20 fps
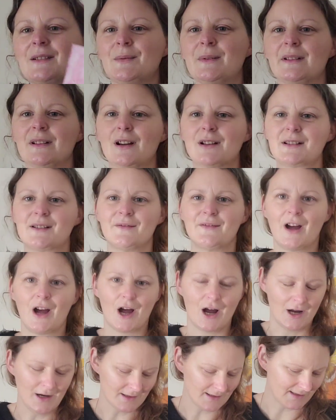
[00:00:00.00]
with lots of
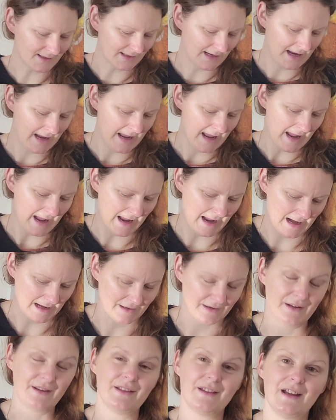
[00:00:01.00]
hearts. And
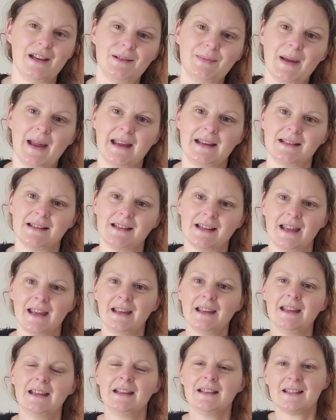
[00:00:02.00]
the third painting
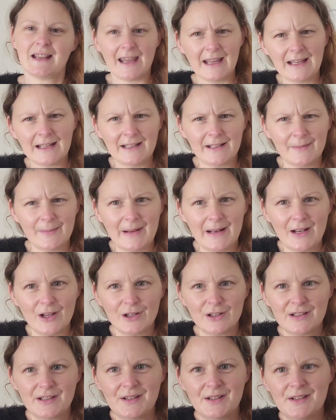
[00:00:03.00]
take a little bit
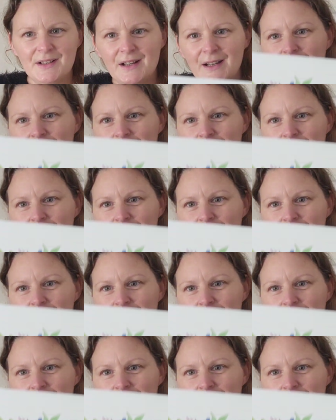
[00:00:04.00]
longer to do,